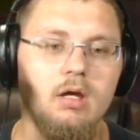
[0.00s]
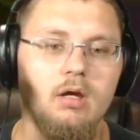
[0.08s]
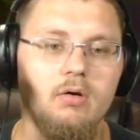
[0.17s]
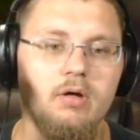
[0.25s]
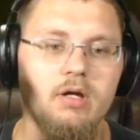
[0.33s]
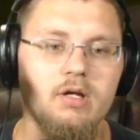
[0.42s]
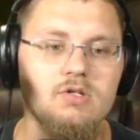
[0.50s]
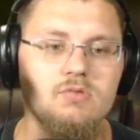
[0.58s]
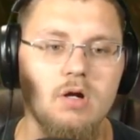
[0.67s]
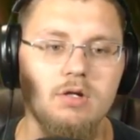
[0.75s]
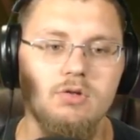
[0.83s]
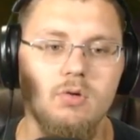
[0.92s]
Here he is,
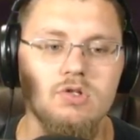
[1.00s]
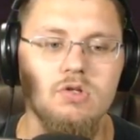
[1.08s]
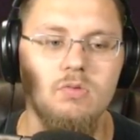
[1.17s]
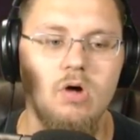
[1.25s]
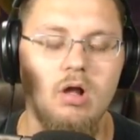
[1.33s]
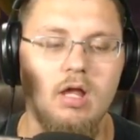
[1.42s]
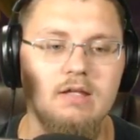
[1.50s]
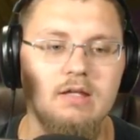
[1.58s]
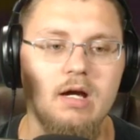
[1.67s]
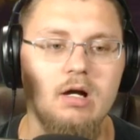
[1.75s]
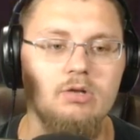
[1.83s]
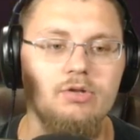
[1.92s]
running towards the wall like
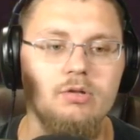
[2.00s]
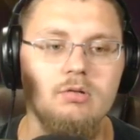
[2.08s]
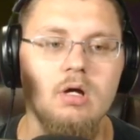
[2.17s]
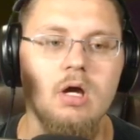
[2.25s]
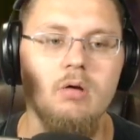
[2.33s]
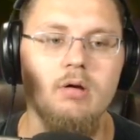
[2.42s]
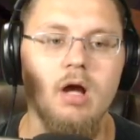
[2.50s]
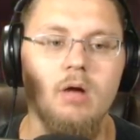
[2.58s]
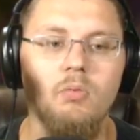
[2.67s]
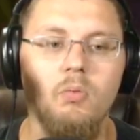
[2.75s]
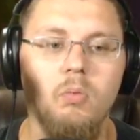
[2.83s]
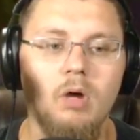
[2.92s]
they all do. We
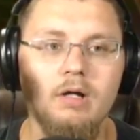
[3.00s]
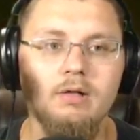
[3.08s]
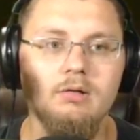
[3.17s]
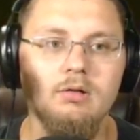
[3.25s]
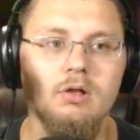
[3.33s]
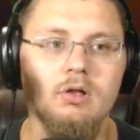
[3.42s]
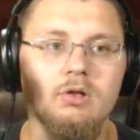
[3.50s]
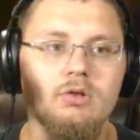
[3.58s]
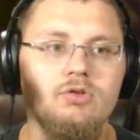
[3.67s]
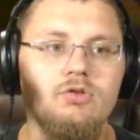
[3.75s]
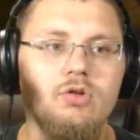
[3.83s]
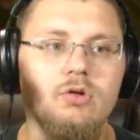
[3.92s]
got 1,
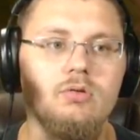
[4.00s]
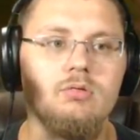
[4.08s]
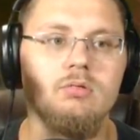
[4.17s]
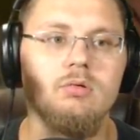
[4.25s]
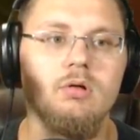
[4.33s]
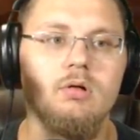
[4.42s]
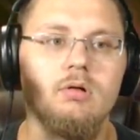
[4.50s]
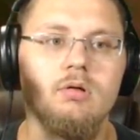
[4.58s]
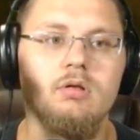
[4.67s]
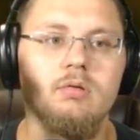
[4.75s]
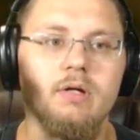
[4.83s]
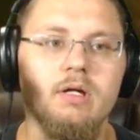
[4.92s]
2,
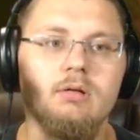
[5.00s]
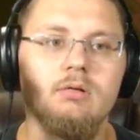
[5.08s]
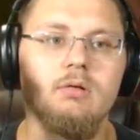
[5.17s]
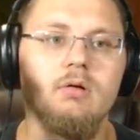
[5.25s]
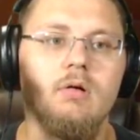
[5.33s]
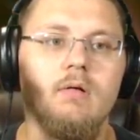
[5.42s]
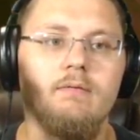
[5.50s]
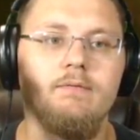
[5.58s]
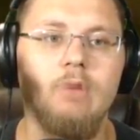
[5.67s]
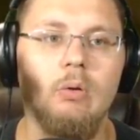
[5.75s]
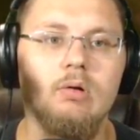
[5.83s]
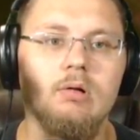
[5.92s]
3,
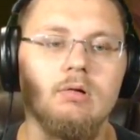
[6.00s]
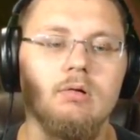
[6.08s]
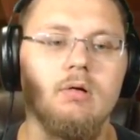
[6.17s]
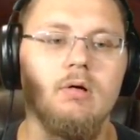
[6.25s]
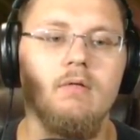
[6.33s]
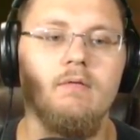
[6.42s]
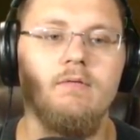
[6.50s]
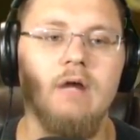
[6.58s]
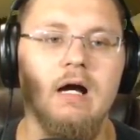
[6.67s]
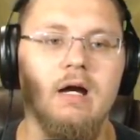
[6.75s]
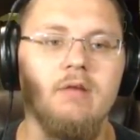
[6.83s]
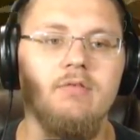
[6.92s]
4,
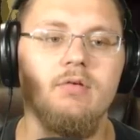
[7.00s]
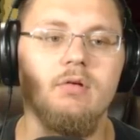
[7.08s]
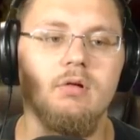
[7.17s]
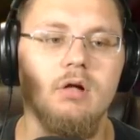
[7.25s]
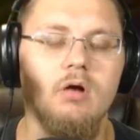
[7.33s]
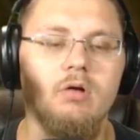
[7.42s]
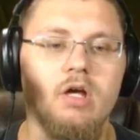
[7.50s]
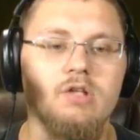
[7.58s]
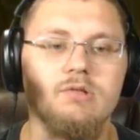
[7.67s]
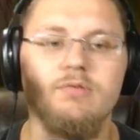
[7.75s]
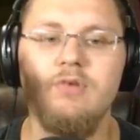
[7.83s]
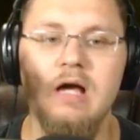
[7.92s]
5. Okay,
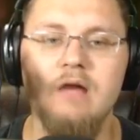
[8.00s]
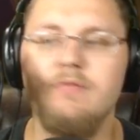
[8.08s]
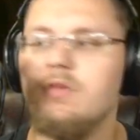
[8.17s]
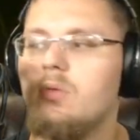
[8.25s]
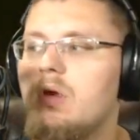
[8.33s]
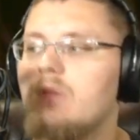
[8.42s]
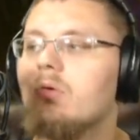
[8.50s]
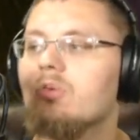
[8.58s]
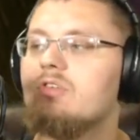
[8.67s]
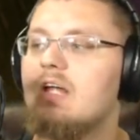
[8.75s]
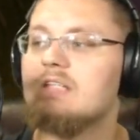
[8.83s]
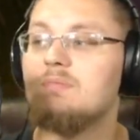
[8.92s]
so 5 for the weevil.
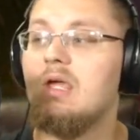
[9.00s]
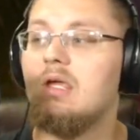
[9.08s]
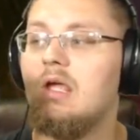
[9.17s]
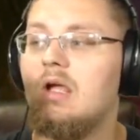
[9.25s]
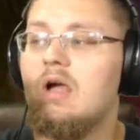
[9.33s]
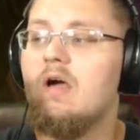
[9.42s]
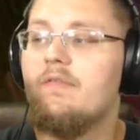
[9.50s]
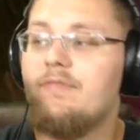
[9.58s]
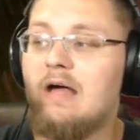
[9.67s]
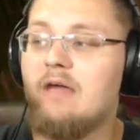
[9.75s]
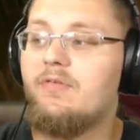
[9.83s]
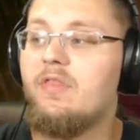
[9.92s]
So that's making
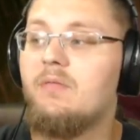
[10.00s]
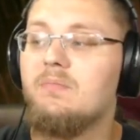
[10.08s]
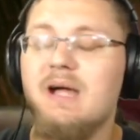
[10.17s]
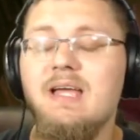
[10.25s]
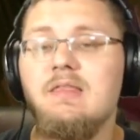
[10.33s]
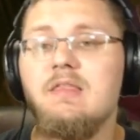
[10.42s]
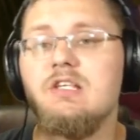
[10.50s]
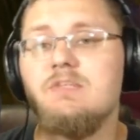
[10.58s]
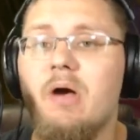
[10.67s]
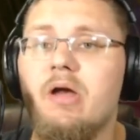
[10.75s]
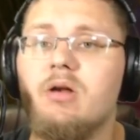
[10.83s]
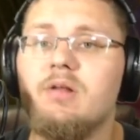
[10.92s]
5 for the mite, the
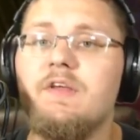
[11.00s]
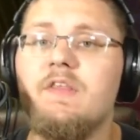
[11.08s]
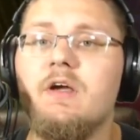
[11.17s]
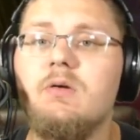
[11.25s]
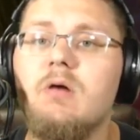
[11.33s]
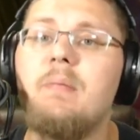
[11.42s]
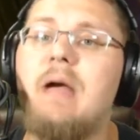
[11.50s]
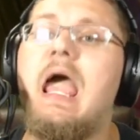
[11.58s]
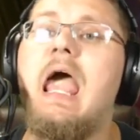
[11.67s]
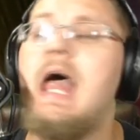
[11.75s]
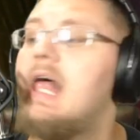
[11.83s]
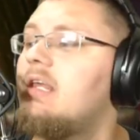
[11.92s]
spiderling, the grub,
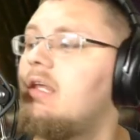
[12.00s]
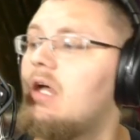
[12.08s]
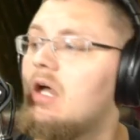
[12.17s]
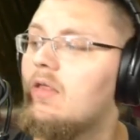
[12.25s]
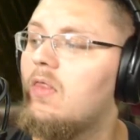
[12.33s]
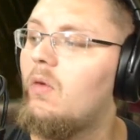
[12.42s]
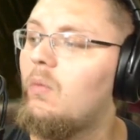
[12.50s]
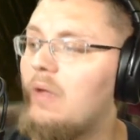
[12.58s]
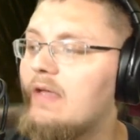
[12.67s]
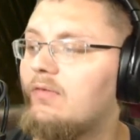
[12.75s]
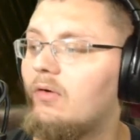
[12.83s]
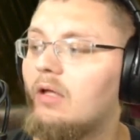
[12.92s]
and the
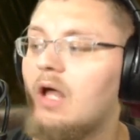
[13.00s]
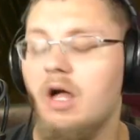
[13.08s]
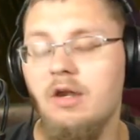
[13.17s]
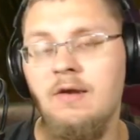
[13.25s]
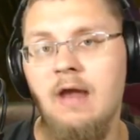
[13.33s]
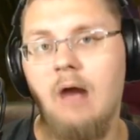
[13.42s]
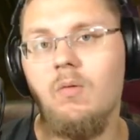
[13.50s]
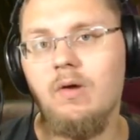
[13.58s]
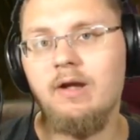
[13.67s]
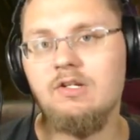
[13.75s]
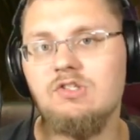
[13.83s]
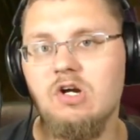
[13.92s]
weevil. Now we're
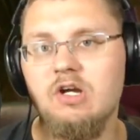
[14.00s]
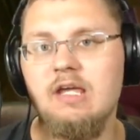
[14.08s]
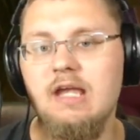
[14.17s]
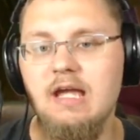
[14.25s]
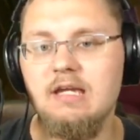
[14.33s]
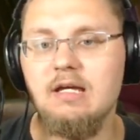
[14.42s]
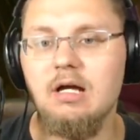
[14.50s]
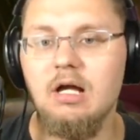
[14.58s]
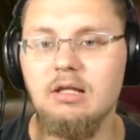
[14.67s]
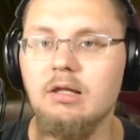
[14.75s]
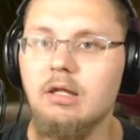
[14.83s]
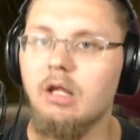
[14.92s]
going to start getting into
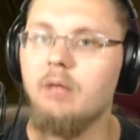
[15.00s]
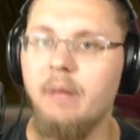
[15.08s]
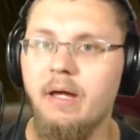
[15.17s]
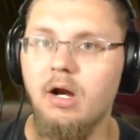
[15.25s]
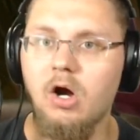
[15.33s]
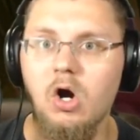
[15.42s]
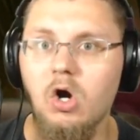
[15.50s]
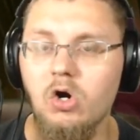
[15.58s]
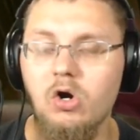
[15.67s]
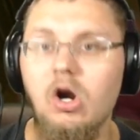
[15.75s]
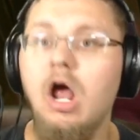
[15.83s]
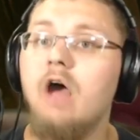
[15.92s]
a little bit
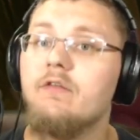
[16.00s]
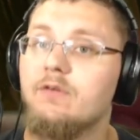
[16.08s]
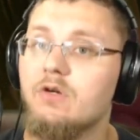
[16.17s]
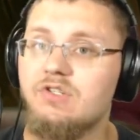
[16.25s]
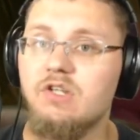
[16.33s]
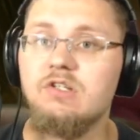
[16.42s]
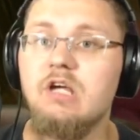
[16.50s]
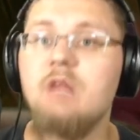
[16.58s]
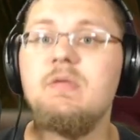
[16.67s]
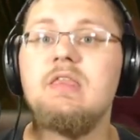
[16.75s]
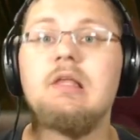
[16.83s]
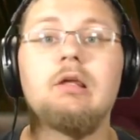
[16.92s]
harder. First, it's going
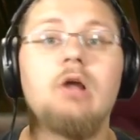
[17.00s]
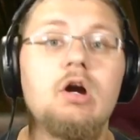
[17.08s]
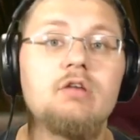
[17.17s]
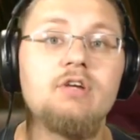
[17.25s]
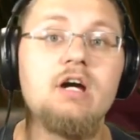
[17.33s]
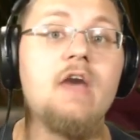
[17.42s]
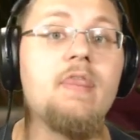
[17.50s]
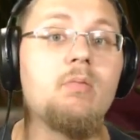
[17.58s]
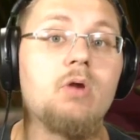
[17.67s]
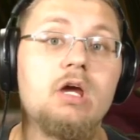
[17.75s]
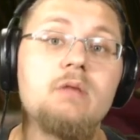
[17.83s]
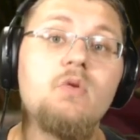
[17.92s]
to be the larva, and then
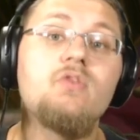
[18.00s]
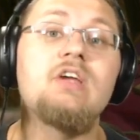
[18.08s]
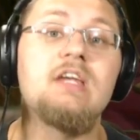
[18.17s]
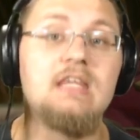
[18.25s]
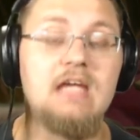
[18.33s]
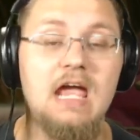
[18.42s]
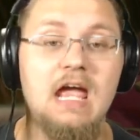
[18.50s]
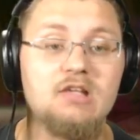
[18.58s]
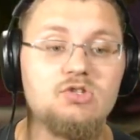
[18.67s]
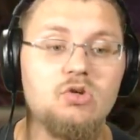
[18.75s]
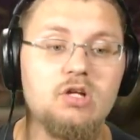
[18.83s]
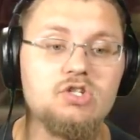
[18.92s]
we're going to move into the
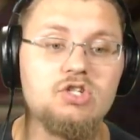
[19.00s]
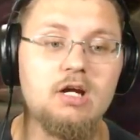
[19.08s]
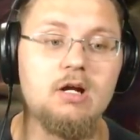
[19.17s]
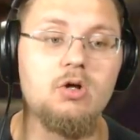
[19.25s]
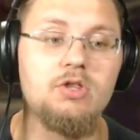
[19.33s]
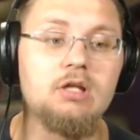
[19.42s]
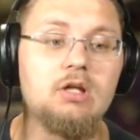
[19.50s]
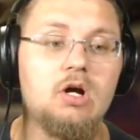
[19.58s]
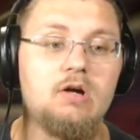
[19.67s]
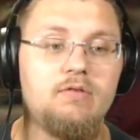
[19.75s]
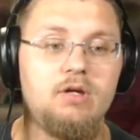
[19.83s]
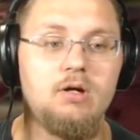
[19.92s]
ants. So let's check out the
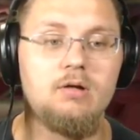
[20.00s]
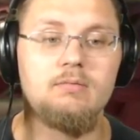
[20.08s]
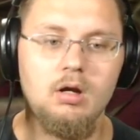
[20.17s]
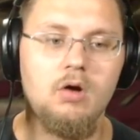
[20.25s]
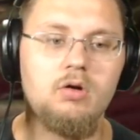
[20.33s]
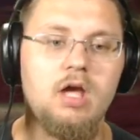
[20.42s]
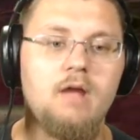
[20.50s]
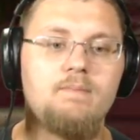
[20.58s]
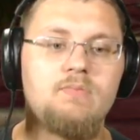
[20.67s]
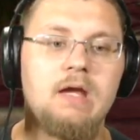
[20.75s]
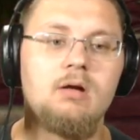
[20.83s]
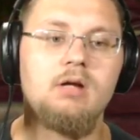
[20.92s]
larva here. Okay,
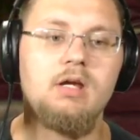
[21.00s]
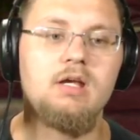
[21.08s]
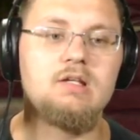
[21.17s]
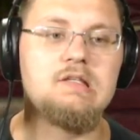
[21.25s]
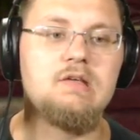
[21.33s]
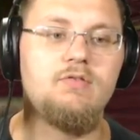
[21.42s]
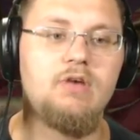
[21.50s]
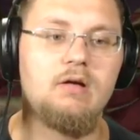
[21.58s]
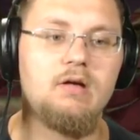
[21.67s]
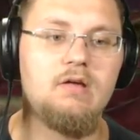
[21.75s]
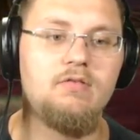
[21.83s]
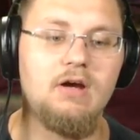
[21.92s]
there is the
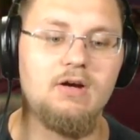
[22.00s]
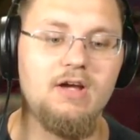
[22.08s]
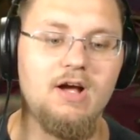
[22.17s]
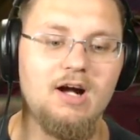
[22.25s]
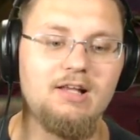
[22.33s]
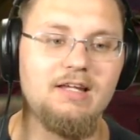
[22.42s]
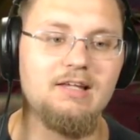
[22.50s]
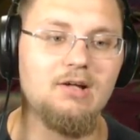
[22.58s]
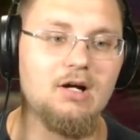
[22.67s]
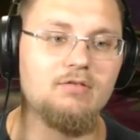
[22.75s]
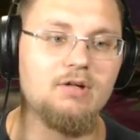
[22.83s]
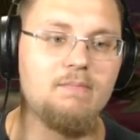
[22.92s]
very, very ugly
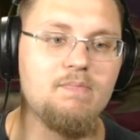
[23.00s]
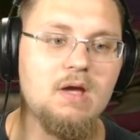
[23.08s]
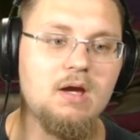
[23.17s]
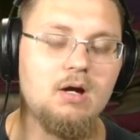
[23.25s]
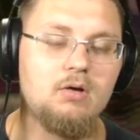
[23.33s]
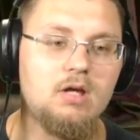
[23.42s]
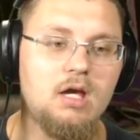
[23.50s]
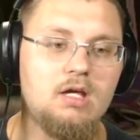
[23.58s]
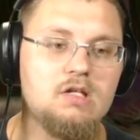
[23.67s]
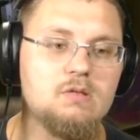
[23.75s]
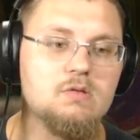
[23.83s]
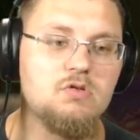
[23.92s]
larva. Okay,
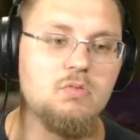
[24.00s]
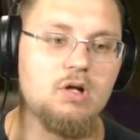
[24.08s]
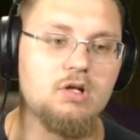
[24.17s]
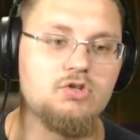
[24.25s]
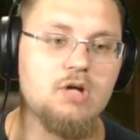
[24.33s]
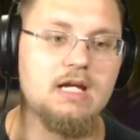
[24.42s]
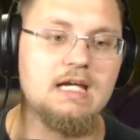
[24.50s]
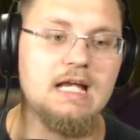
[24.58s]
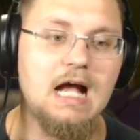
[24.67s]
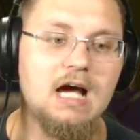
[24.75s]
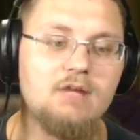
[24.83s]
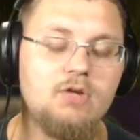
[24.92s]
he seems to want to try to
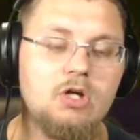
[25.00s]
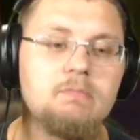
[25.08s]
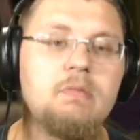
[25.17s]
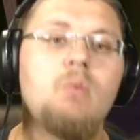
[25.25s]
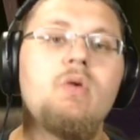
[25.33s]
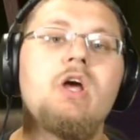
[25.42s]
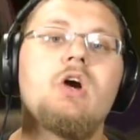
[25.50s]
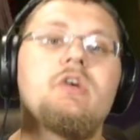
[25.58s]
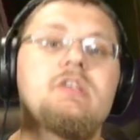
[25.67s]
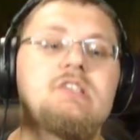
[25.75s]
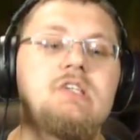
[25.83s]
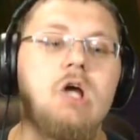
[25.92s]
get out of here, but we are
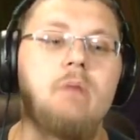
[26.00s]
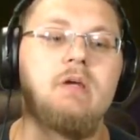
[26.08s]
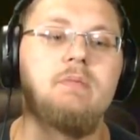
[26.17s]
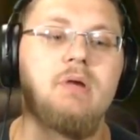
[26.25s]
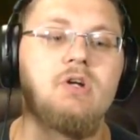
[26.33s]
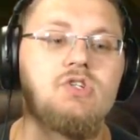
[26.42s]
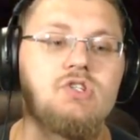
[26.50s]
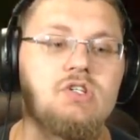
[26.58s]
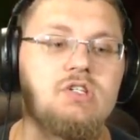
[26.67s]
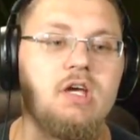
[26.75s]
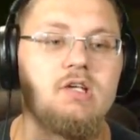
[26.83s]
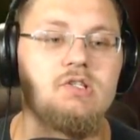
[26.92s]
going to see how many punches
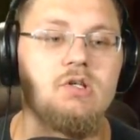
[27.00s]
it takes.